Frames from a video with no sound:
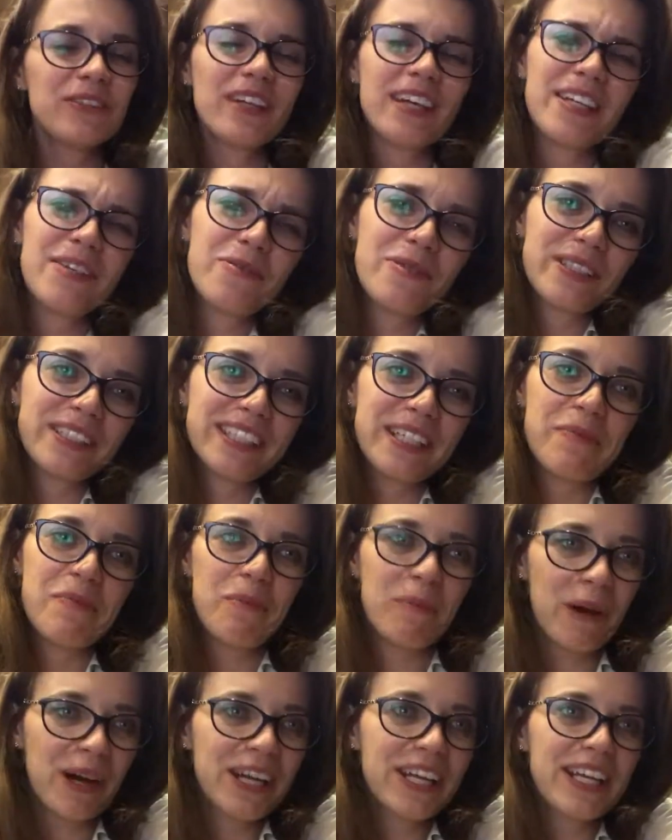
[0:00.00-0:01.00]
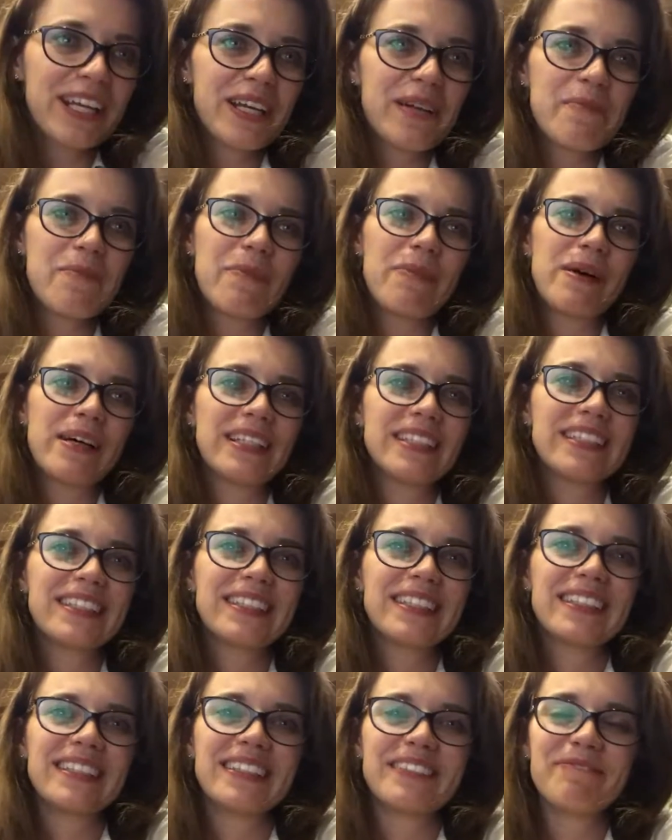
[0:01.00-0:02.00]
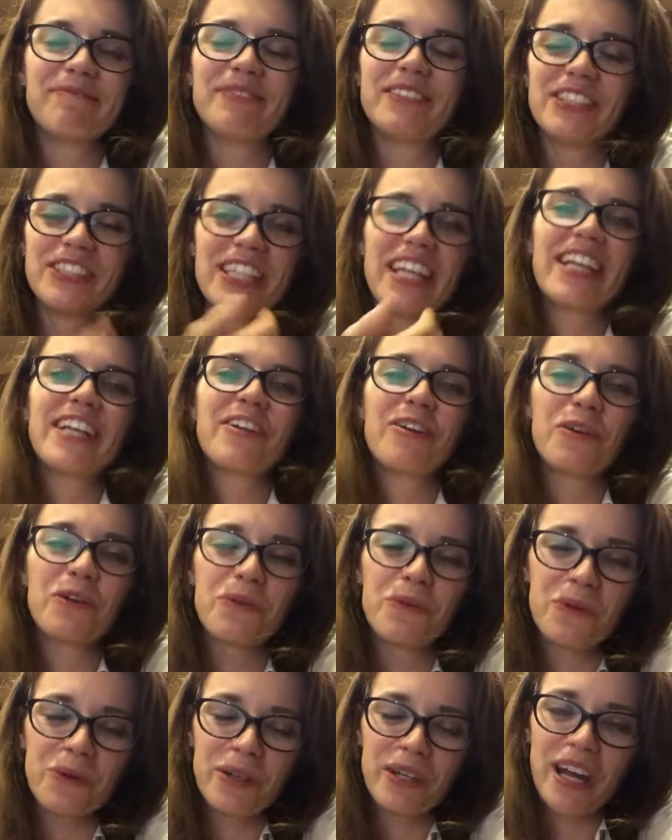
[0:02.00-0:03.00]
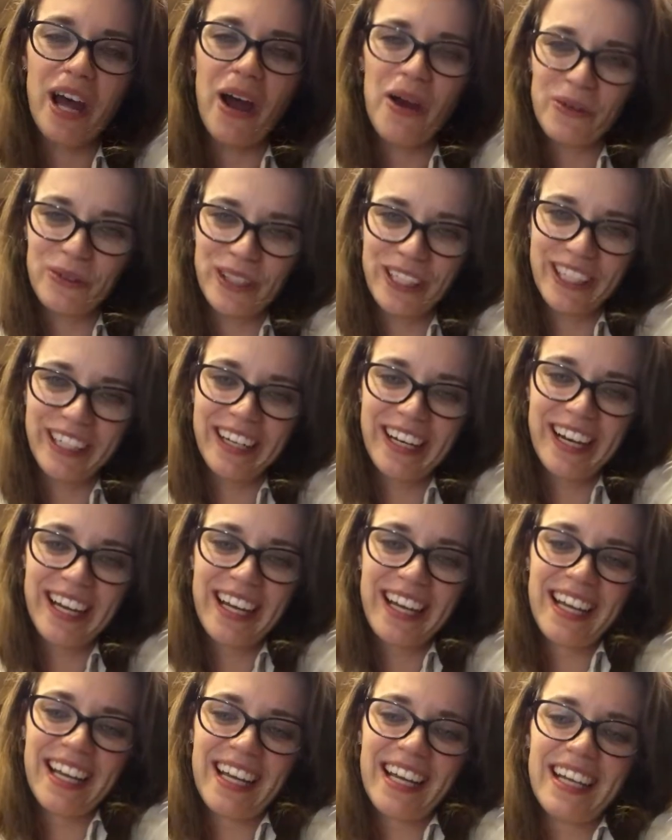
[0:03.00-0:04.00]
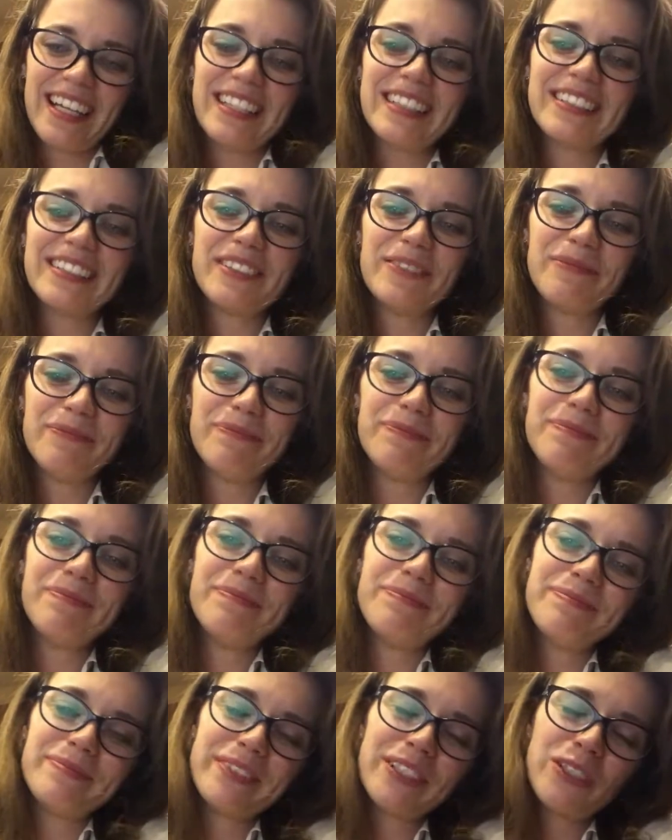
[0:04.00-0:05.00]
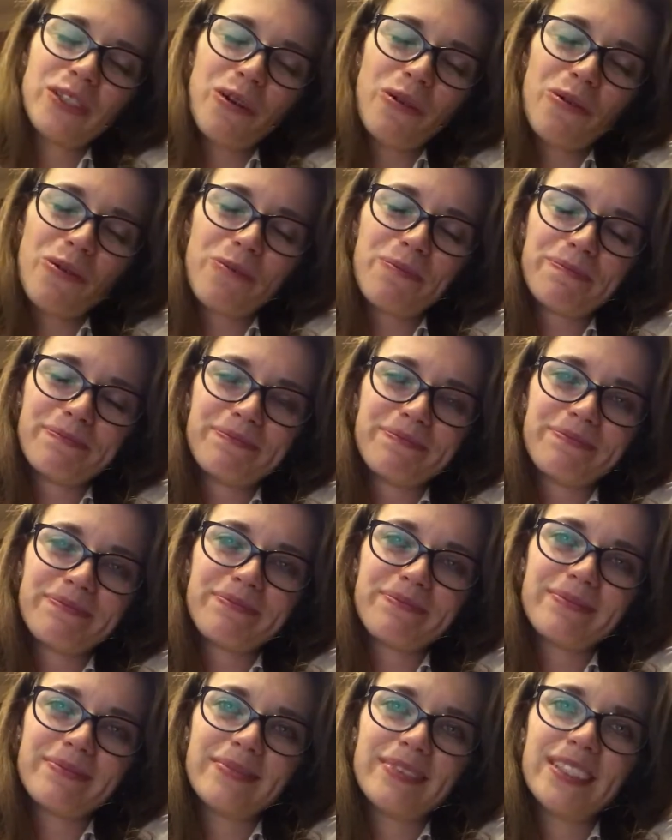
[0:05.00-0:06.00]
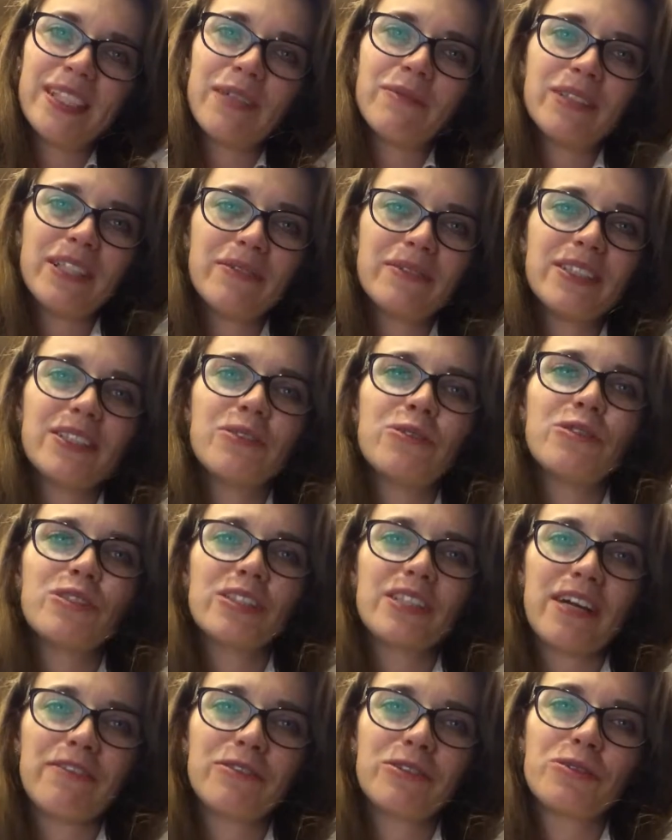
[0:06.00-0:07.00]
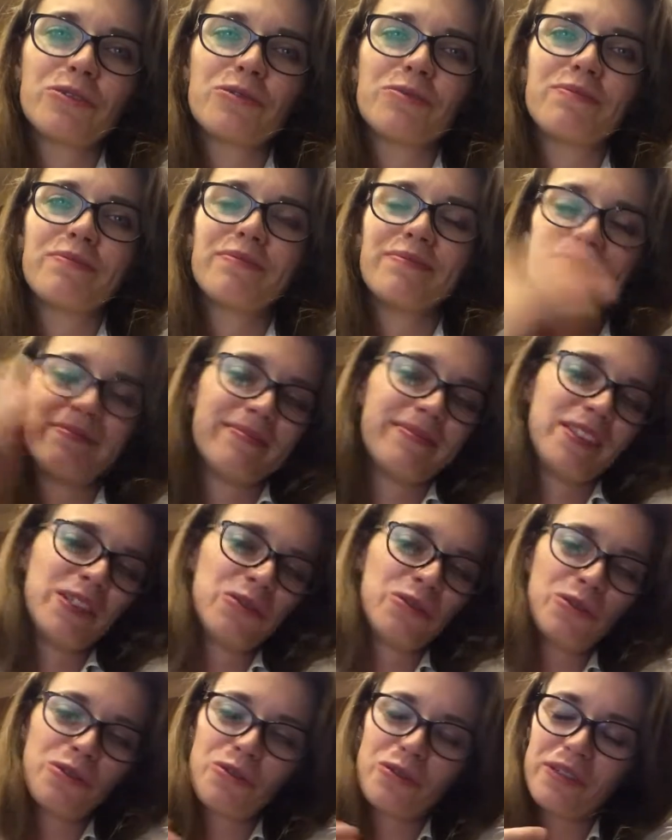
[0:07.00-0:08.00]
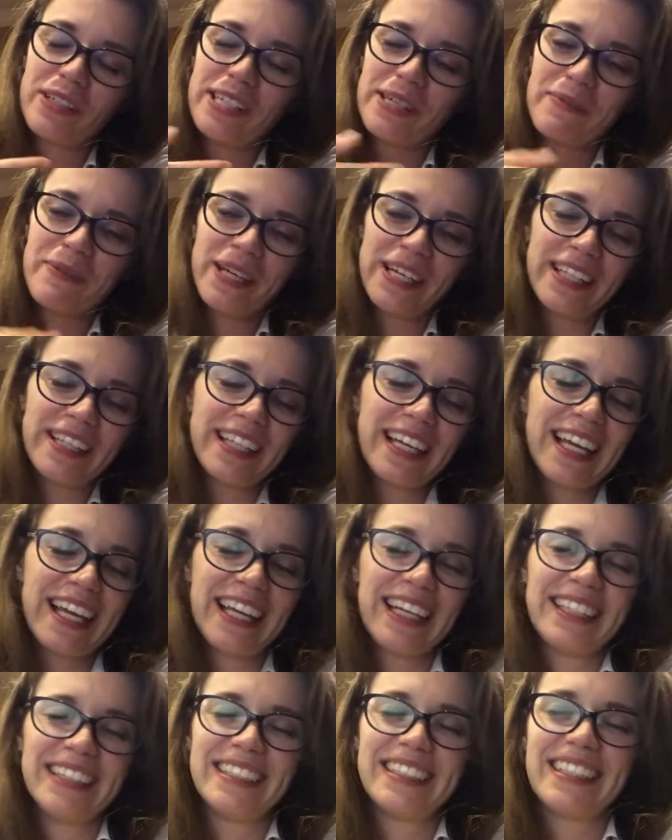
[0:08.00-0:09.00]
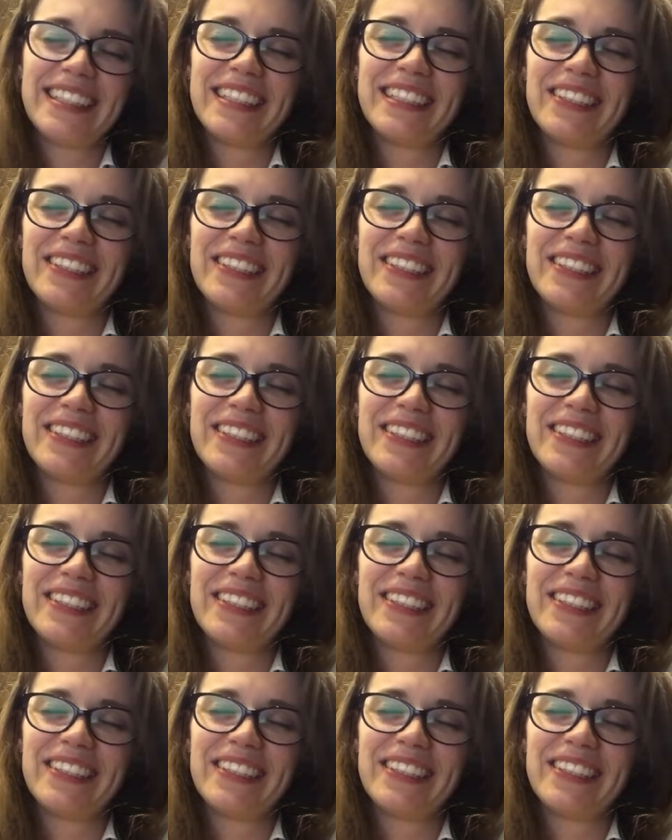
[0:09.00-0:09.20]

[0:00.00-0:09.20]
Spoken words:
I don't want to say marketing, but just getting your word out there. So sometimes you just have to use your email and